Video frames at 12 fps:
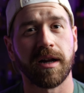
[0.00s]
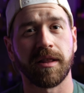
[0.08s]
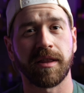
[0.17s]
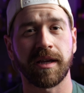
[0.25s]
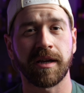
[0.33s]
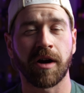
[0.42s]

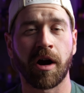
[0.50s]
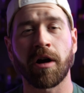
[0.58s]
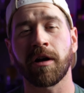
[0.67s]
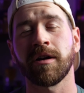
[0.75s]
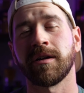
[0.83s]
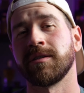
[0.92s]
The
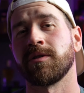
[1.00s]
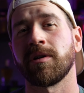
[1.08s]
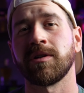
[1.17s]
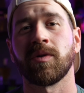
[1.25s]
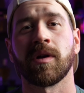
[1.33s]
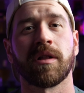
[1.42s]
heart is
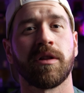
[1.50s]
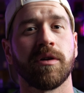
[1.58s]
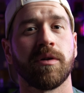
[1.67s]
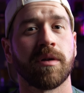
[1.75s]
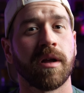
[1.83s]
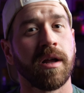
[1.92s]
going to
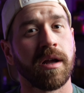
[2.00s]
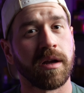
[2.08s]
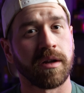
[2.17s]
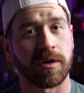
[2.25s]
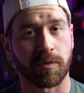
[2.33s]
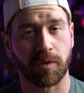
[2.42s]
include
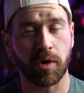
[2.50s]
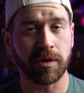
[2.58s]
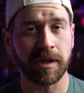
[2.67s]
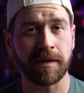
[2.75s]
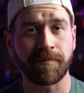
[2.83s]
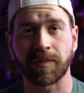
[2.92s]

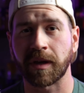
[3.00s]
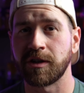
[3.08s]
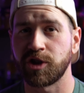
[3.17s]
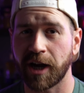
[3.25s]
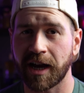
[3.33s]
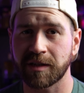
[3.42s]
neroli,
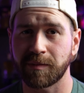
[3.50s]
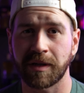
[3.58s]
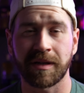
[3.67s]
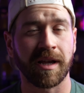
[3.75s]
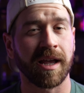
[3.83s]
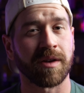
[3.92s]

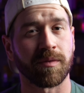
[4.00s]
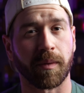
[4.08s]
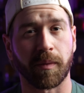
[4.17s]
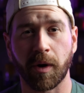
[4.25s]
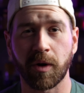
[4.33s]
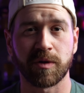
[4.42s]
jasmine, and
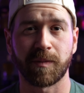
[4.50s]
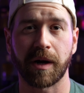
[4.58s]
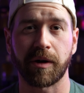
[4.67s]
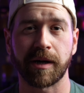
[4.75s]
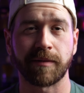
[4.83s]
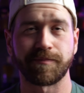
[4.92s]

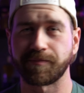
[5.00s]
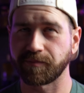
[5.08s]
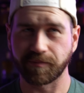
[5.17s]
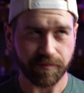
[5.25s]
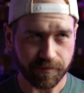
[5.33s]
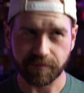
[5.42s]
rosemary.
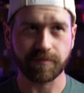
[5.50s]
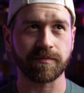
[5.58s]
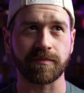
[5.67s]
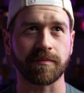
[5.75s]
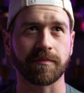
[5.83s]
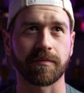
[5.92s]

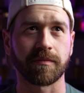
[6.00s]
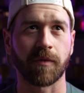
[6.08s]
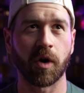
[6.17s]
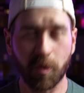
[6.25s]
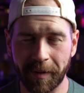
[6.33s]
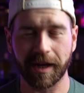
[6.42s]

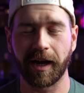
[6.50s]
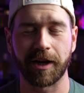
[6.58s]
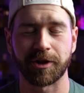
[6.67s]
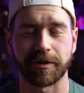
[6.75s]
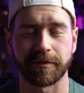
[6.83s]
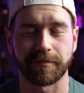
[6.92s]
Oh my
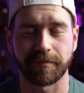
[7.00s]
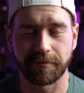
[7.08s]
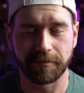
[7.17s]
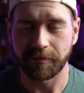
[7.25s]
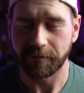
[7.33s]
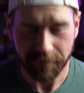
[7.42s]
gosh,
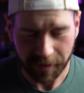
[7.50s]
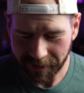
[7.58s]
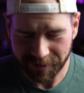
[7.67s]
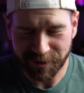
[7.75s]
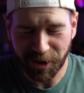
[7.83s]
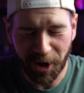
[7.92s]

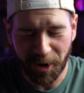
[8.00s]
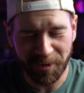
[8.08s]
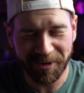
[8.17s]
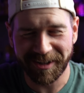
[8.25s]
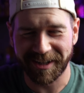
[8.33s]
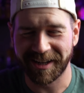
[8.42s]
it's so
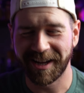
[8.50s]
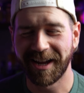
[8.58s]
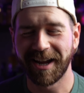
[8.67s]
good.